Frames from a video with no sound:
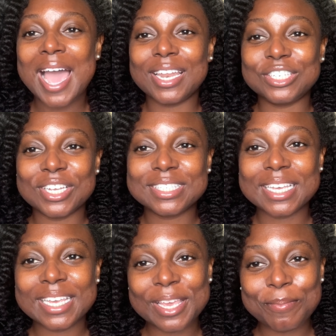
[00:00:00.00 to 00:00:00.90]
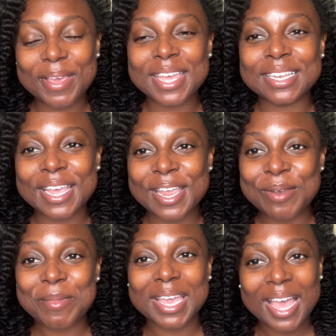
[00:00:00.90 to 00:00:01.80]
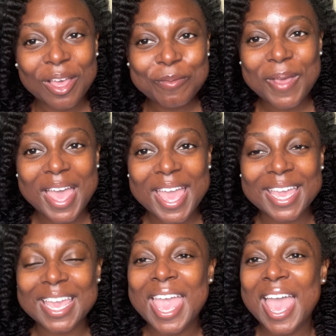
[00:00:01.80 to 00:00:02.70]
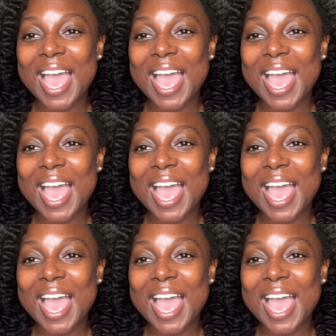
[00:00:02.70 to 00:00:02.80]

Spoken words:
and I just keep it in my handbag